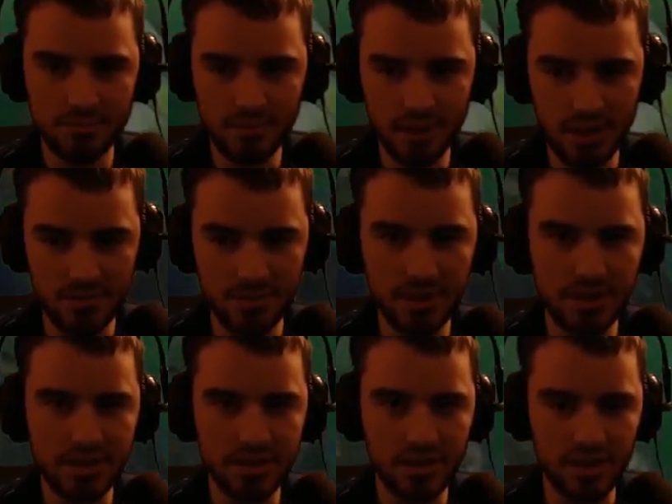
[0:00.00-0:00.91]
I'm really
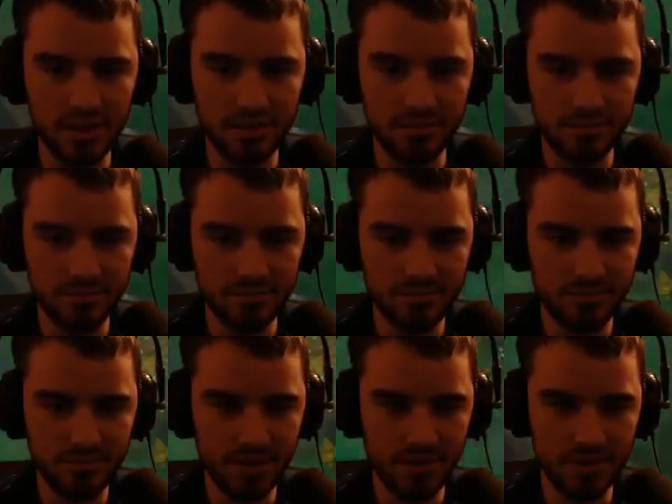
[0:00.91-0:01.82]
sorry.
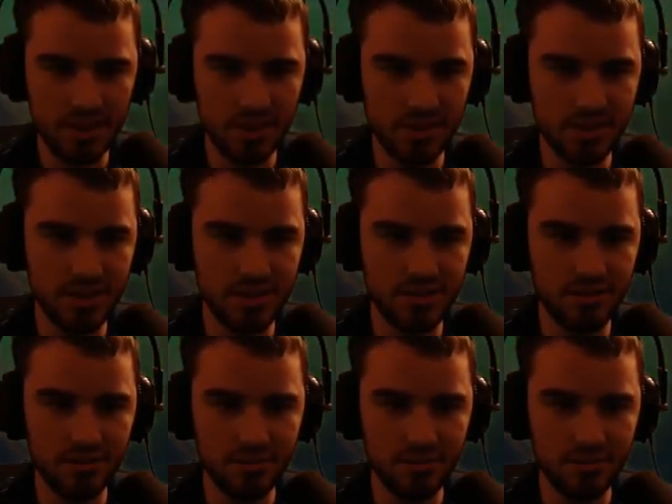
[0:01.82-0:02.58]
That was not intentional.